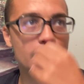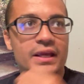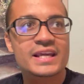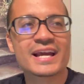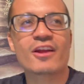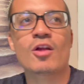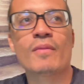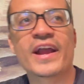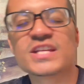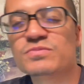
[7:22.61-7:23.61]
he kind of
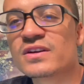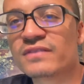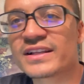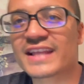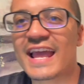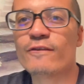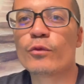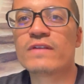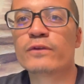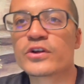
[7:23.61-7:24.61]
reminds me of like the
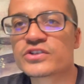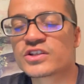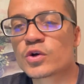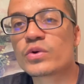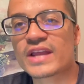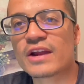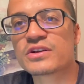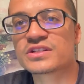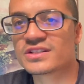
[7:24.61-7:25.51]
heavyweight version of Tony Harrison,